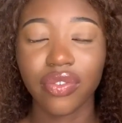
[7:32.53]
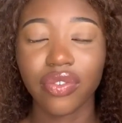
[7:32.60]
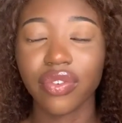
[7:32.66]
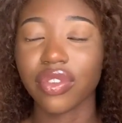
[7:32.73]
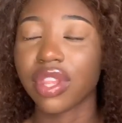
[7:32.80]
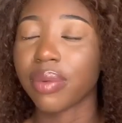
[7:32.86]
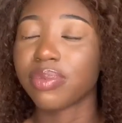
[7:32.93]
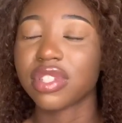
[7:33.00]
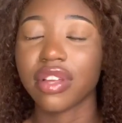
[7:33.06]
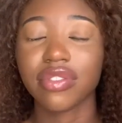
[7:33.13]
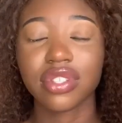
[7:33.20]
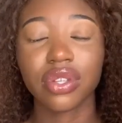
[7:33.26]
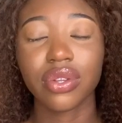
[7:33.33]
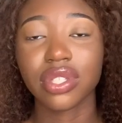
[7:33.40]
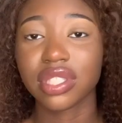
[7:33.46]
themselves
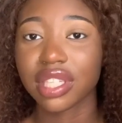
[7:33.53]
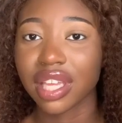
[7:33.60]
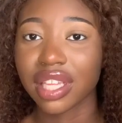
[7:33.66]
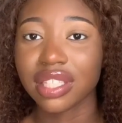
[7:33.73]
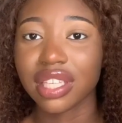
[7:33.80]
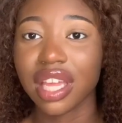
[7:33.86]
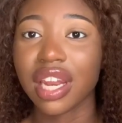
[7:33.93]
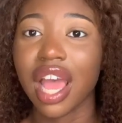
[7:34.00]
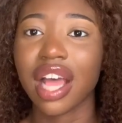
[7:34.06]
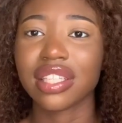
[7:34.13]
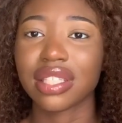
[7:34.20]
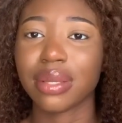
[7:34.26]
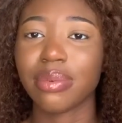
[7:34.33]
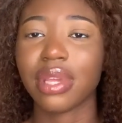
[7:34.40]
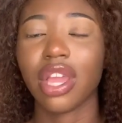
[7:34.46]
Kunta Kinte and
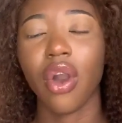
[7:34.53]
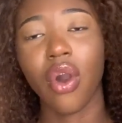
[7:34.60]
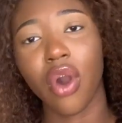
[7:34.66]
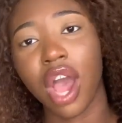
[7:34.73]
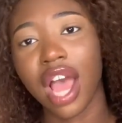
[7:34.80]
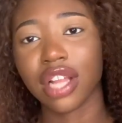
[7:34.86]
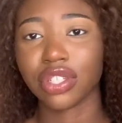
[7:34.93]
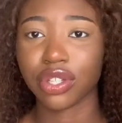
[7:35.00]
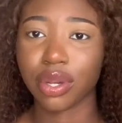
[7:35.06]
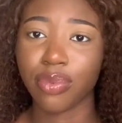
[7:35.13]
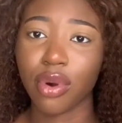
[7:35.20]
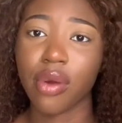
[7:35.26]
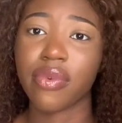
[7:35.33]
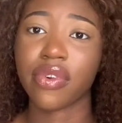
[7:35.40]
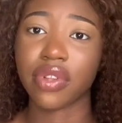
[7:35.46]
asking me, oh, Hadra, you're
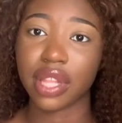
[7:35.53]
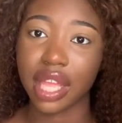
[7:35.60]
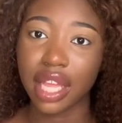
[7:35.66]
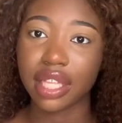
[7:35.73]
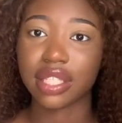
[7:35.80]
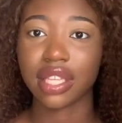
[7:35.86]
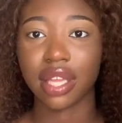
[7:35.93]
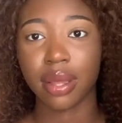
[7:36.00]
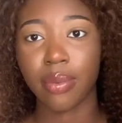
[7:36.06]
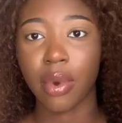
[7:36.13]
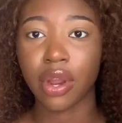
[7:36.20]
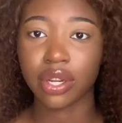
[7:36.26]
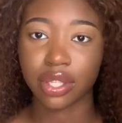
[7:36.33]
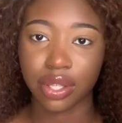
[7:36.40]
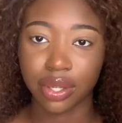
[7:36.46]
probably related to him,
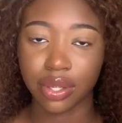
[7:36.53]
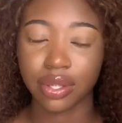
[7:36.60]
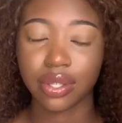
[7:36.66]
aren't you?